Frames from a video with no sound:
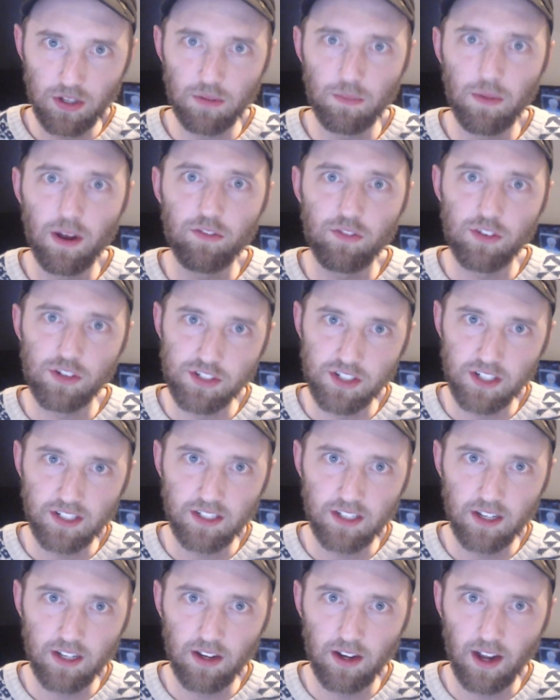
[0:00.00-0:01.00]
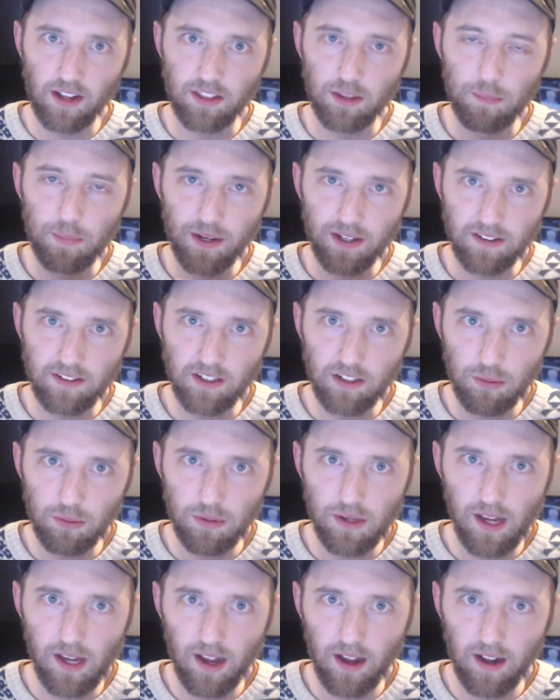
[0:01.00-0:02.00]
Remember when you met Virginia at the
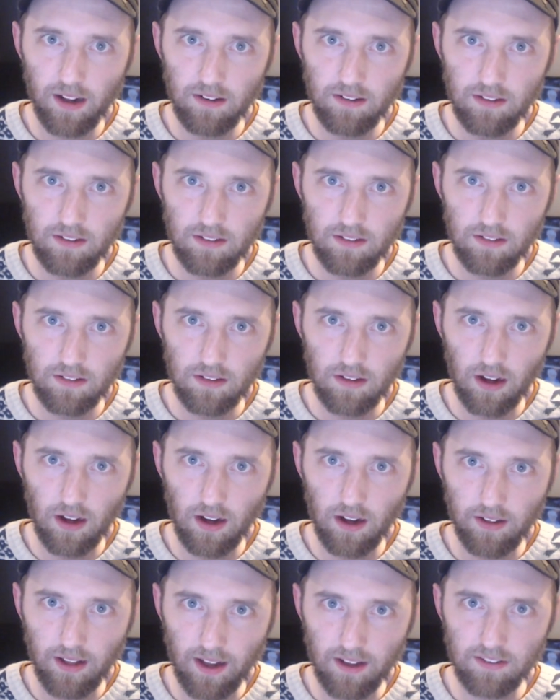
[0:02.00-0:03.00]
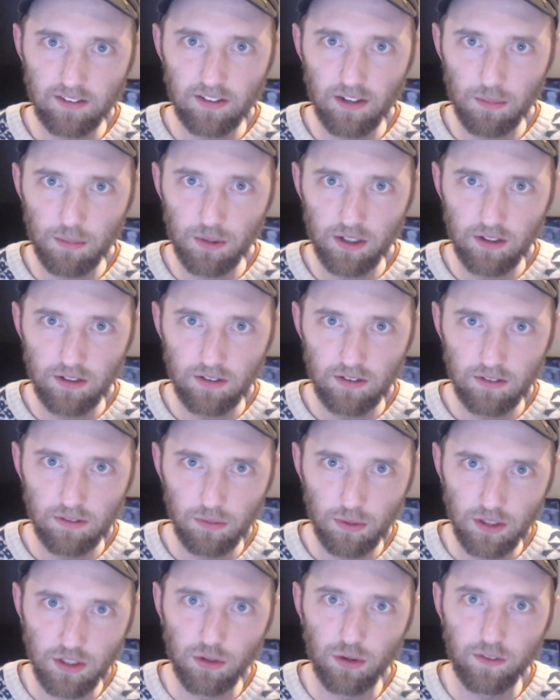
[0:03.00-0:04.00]
picnic we had uh, last
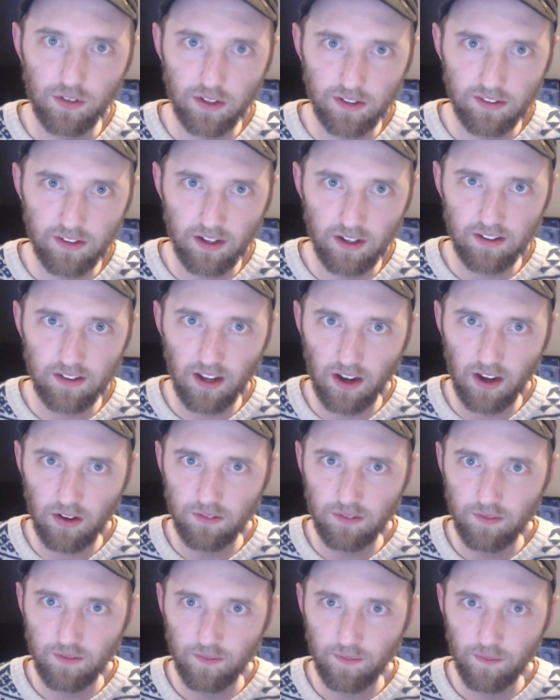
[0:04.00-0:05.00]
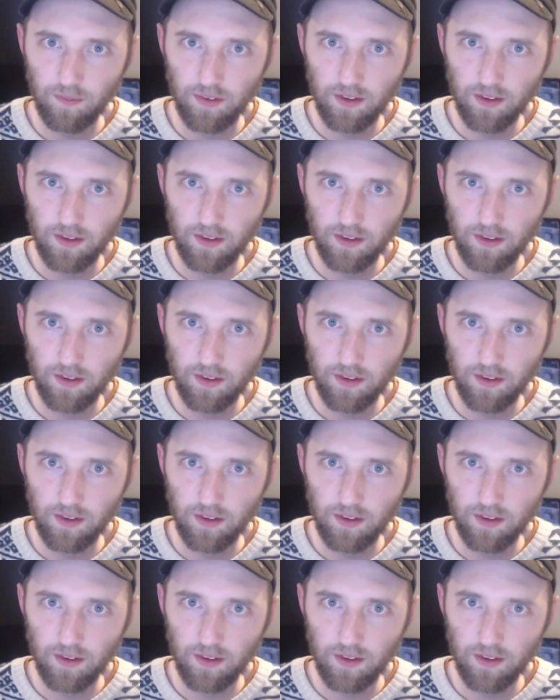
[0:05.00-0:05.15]
summer when you were visiting town?